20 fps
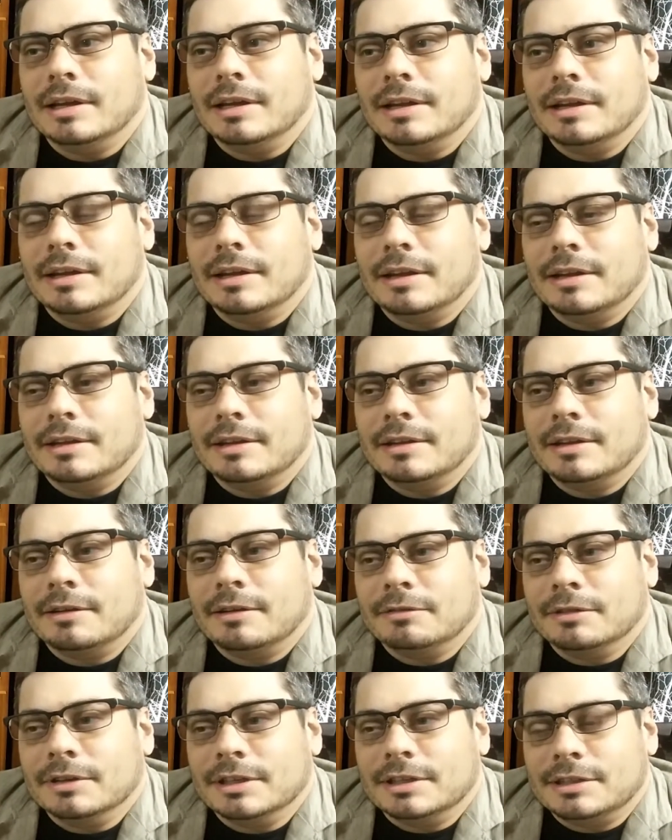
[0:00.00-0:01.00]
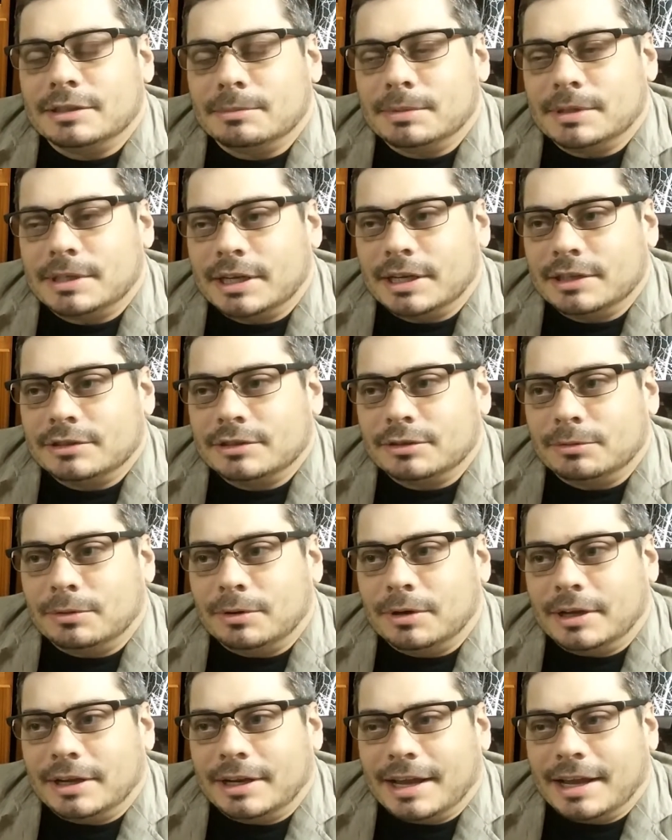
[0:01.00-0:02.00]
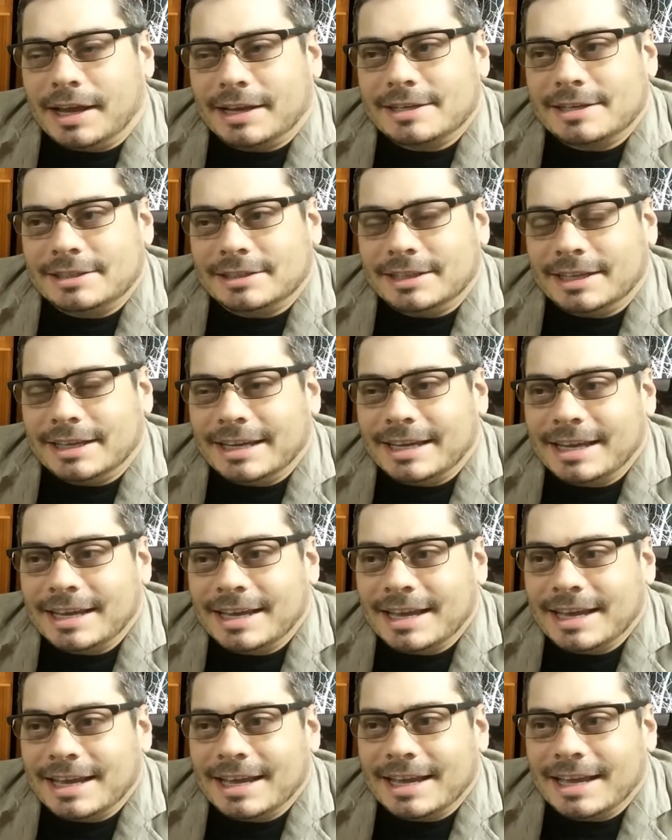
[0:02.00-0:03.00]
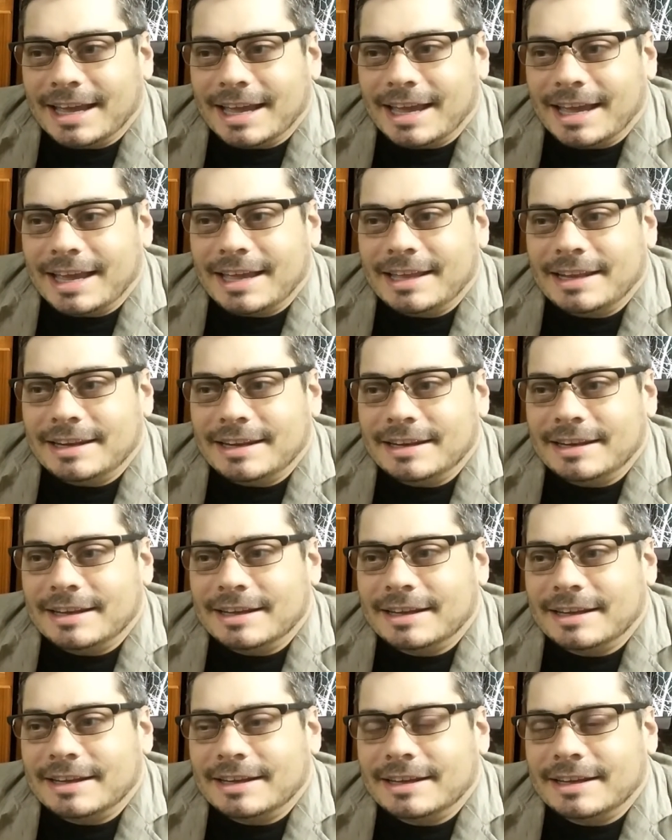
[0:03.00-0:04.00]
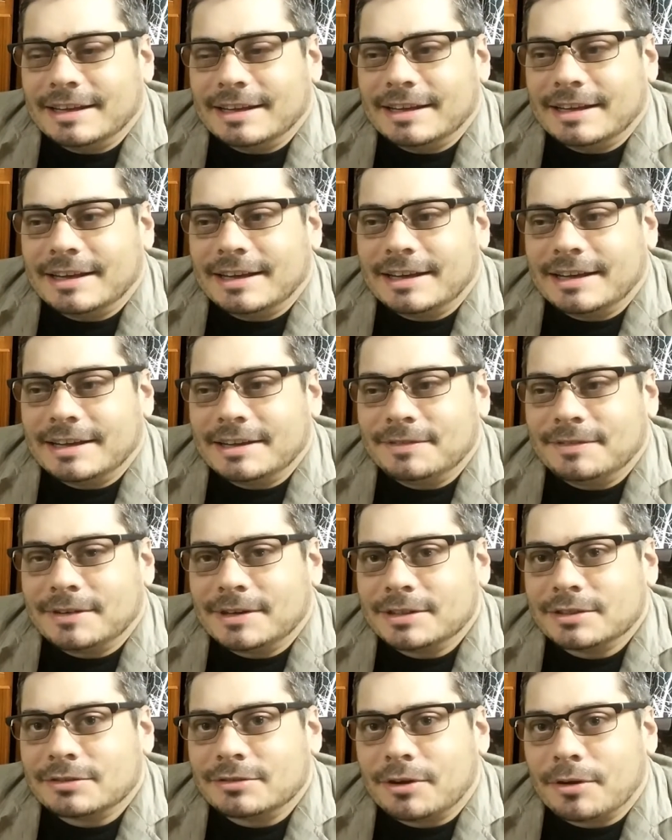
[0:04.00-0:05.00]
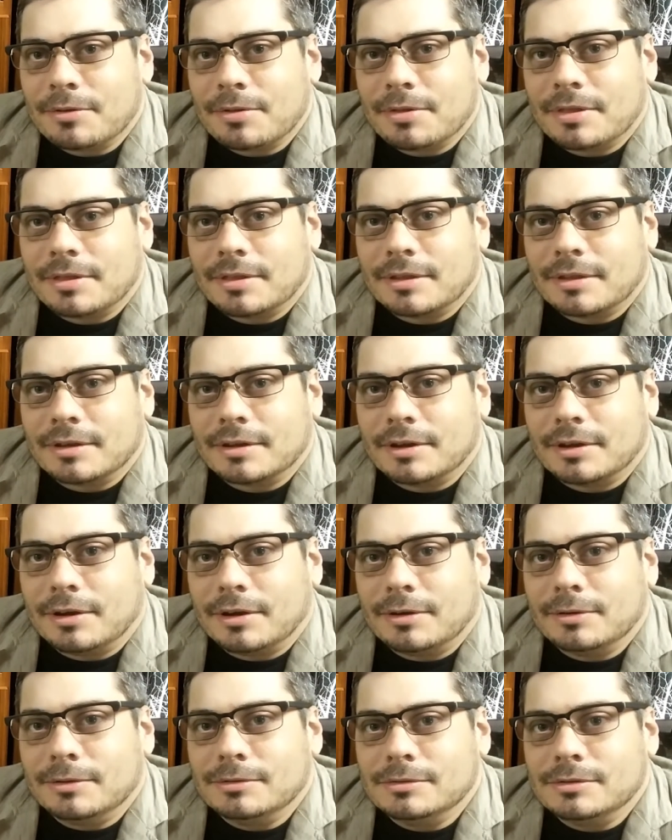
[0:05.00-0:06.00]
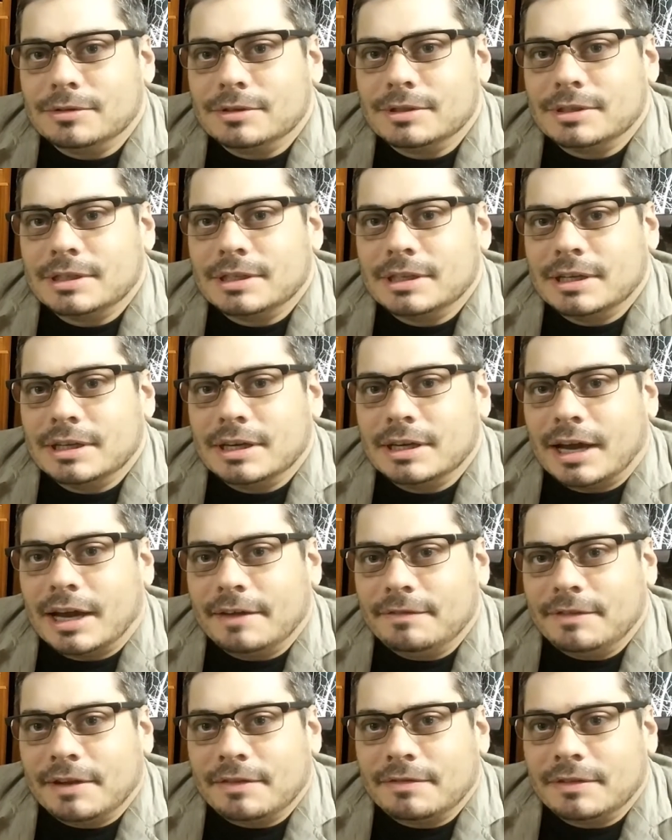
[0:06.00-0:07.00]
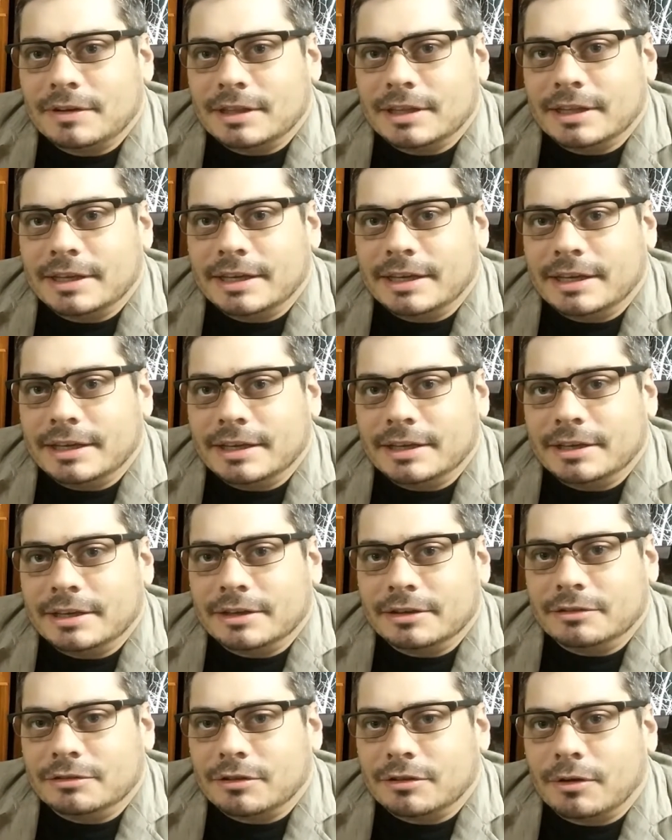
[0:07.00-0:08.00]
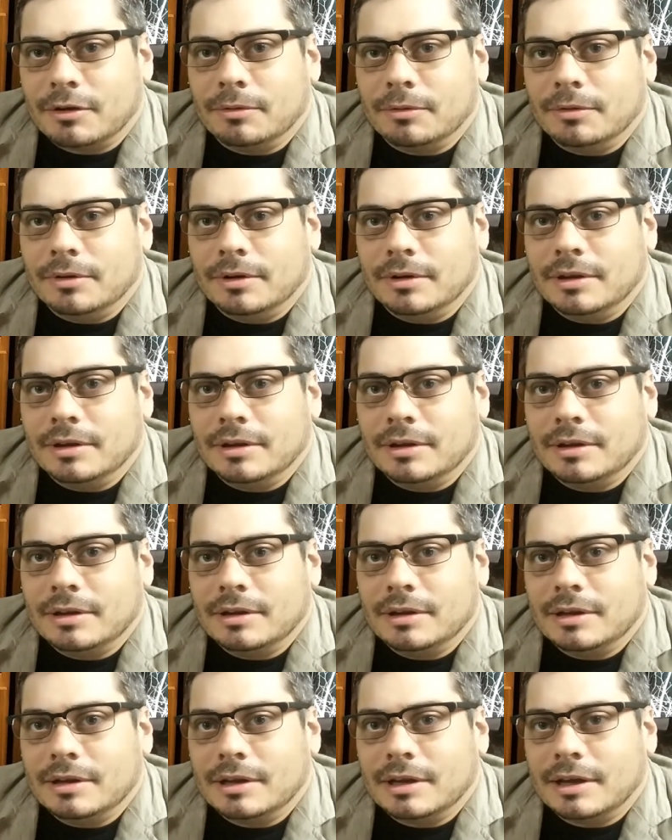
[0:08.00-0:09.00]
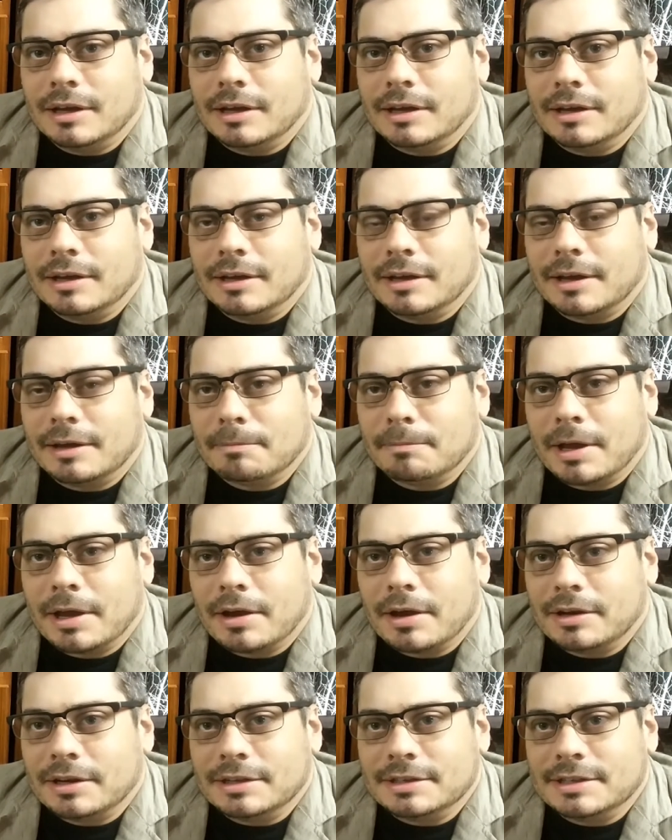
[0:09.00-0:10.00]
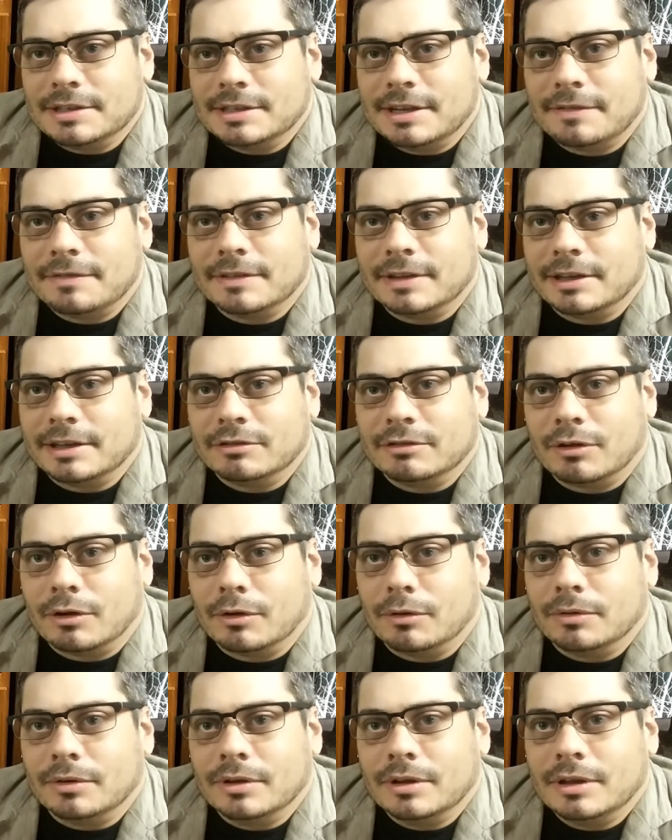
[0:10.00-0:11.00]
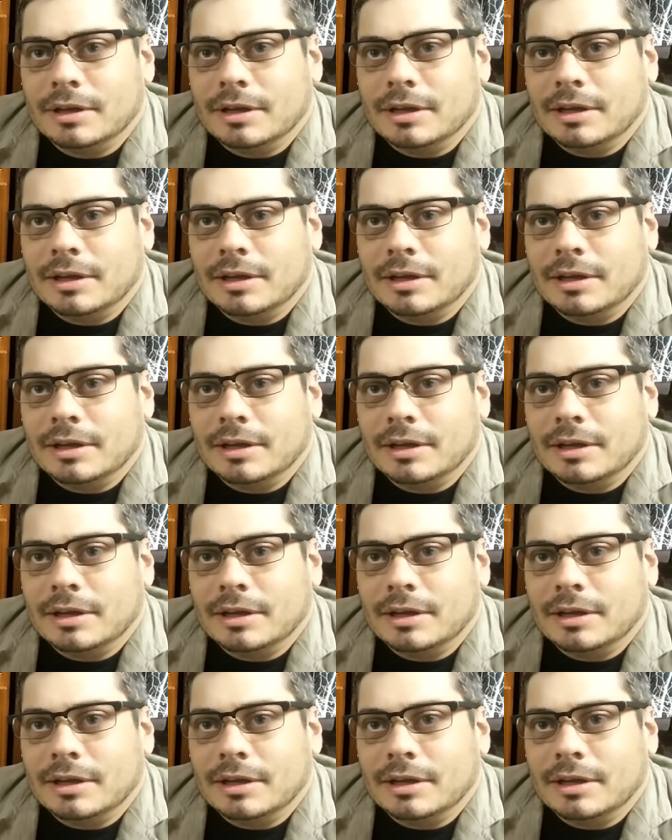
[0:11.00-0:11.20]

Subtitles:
a really substantial one, actually. And as far as growth goes, I've definitely grown. My audience has definitely grown